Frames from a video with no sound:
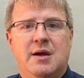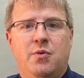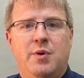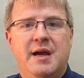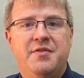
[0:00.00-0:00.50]

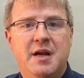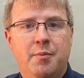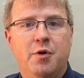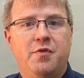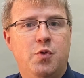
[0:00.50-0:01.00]
We have a
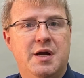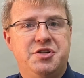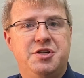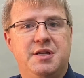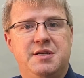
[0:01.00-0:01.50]
number of
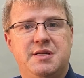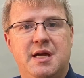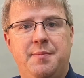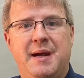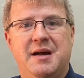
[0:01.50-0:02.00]
questions
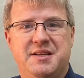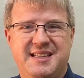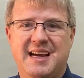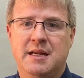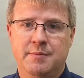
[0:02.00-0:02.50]
about
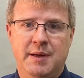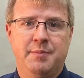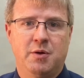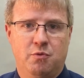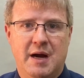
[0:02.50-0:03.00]
Second
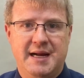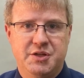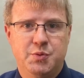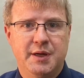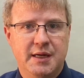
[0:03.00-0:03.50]
Amendment
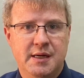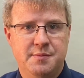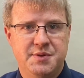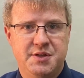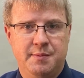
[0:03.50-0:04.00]
rights when it
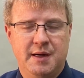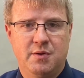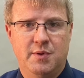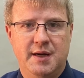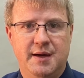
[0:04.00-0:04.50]
comes to
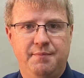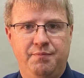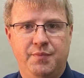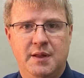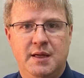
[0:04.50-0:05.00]
marijuana.
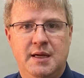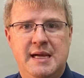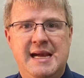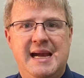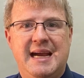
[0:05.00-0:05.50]

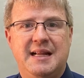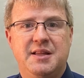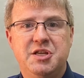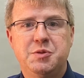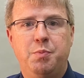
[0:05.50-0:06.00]
At
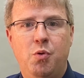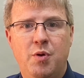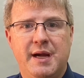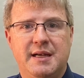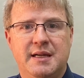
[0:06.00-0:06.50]
this
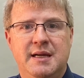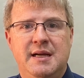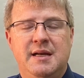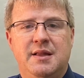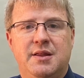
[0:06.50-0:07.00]
point,
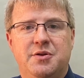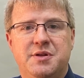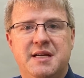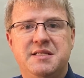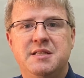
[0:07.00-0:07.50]
there
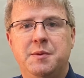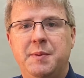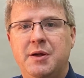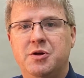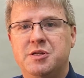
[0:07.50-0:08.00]
doesn't
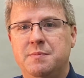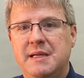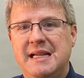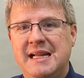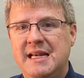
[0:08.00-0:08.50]
appear to
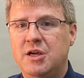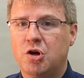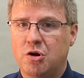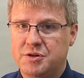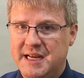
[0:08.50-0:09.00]
be any
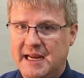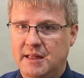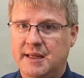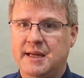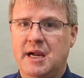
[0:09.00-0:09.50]

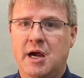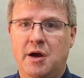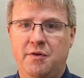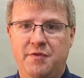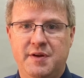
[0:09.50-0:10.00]
curtailing
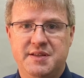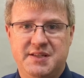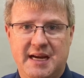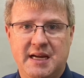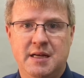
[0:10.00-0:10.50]
of
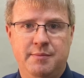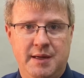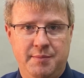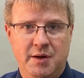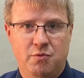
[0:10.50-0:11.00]
Second
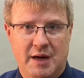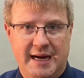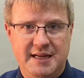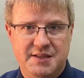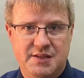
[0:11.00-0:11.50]
Amendment
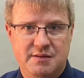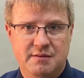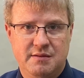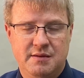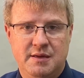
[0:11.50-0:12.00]
rights,
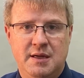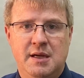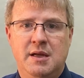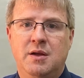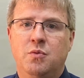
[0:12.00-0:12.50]

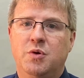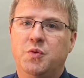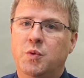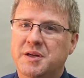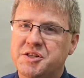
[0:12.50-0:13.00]
with
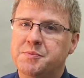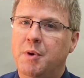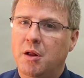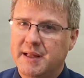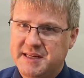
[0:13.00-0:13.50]
one
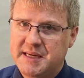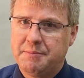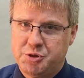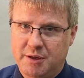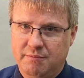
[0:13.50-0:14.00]
small
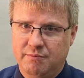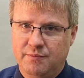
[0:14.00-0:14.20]
exception.